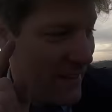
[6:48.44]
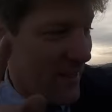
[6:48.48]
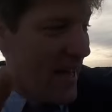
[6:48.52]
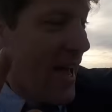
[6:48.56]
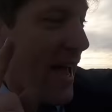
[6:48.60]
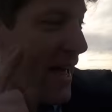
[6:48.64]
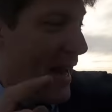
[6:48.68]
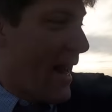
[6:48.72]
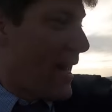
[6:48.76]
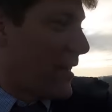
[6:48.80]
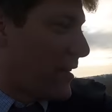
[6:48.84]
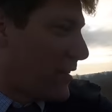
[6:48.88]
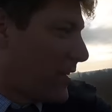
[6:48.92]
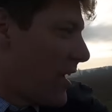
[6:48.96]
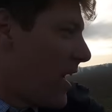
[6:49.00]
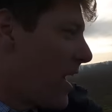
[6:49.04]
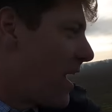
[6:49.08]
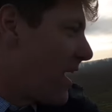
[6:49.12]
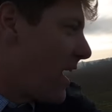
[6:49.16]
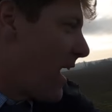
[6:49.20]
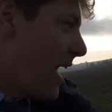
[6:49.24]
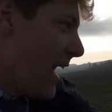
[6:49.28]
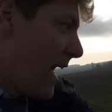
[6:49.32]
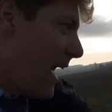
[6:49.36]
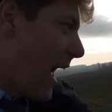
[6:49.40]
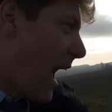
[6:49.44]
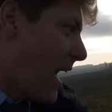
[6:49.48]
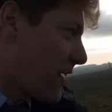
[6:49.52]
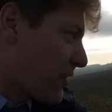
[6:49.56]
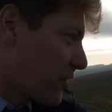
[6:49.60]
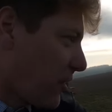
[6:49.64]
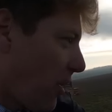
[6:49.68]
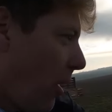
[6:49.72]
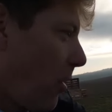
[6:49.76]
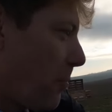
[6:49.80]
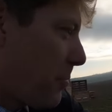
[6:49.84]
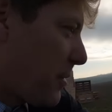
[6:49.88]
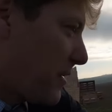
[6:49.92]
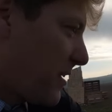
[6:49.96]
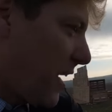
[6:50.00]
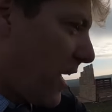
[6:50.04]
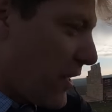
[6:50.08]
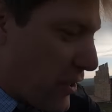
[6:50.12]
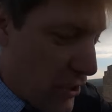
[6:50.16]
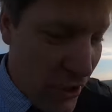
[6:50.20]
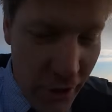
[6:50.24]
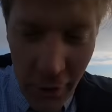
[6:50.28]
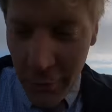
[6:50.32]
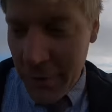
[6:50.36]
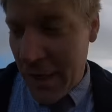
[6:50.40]
It has got
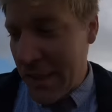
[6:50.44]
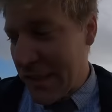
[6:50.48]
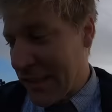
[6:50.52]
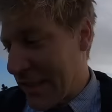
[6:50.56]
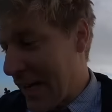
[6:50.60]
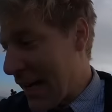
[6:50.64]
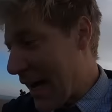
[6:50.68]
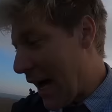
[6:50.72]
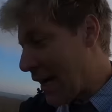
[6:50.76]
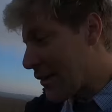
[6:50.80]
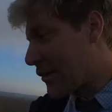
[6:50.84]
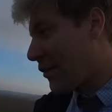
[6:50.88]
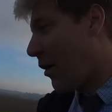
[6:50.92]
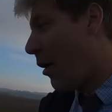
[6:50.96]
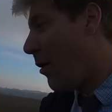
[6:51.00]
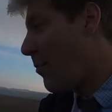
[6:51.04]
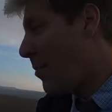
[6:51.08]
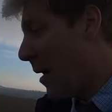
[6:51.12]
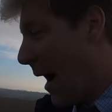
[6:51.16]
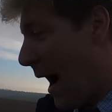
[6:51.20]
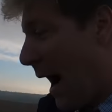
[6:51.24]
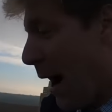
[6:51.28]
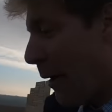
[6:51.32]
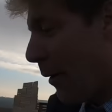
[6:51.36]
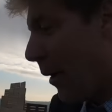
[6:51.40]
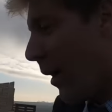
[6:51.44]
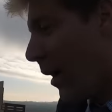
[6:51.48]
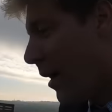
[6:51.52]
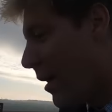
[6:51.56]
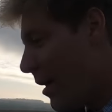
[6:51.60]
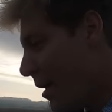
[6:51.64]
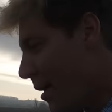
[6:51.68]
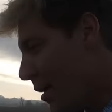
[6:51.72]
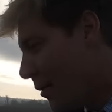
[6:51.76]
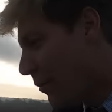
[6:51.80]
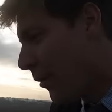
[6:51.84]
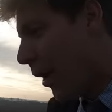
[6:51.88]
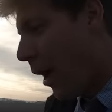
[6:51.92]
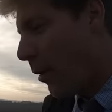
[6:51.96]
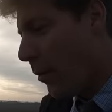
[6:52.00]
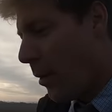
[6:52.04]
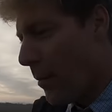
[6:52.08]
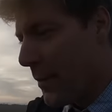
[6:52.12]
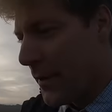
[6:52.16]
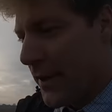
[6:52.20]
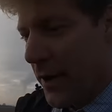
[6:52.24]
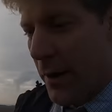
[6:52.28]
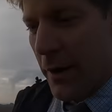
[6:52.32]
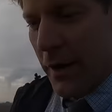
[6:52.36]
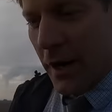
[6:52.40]
potential. This thing has got power. Right, what
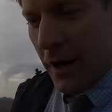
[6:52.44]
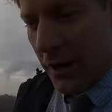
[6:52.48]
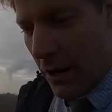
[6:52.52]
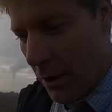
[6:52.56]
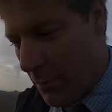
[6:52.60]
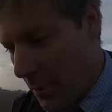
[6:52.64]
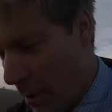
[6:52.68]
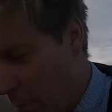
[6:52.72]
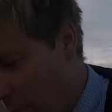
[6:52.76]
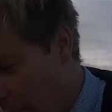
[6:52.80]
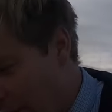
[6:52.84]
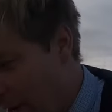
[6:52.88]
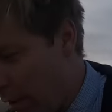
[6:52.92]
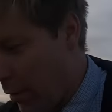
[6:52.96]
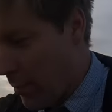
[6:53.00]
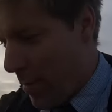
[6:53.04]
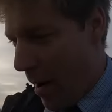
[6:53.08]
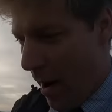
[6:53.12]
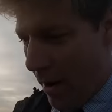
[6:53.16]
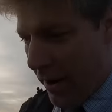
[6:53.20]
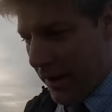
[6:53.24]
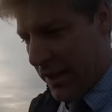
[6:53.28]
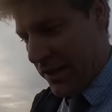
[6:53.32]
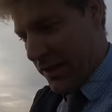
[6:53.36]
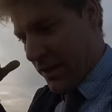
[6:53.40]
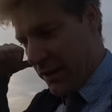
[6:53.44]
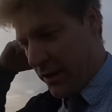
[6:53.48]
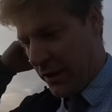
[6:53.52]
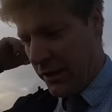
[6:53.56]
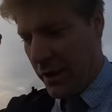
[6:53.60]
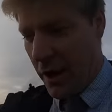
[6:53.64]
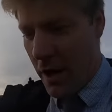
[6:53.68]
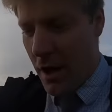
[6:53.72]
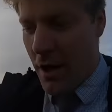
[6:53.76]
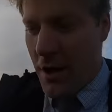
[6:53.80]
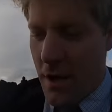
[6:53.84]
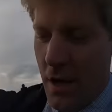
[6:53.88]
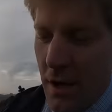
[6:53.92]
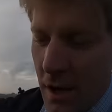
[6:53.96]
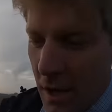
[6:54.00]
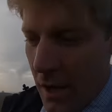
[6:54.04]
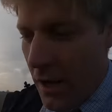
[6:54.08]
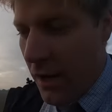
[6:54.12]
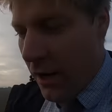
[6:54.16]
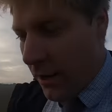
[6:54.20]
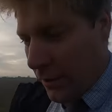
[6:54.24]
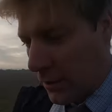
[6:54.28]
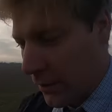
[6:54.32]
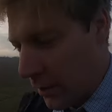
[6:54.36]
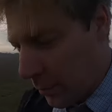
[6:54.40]
am I doing? I got my wheelbarrow because I
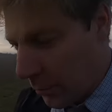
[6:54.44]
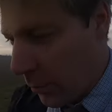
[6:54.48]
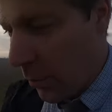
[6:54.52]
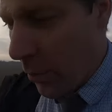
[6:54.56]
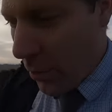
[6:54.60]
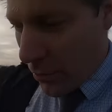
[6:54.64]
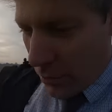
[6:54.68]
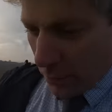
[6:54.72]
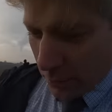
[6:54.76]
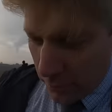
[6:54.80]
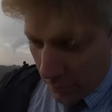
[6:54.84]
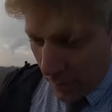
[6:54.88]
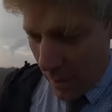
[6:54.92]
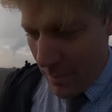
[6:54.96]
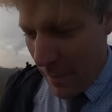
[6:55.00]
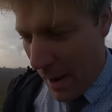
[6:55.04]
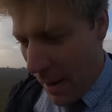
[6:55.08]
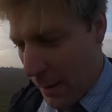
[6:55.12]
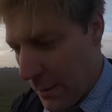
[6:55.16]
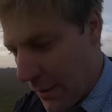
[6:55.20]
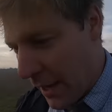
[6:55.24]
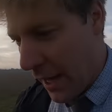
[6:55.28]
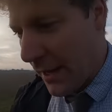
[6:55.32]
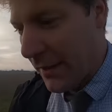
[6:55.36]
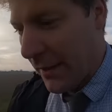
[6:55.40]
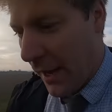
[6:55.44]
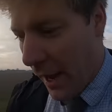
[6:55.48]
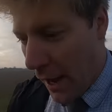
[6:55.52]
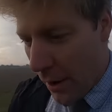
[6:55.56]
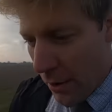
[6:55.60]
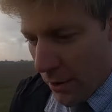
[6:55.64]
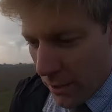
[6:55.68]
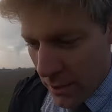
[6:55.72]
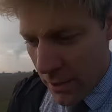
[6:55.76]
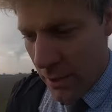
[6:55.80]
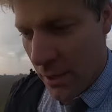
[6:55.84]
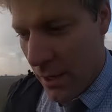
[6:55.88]
gotta walk all the way back with that now.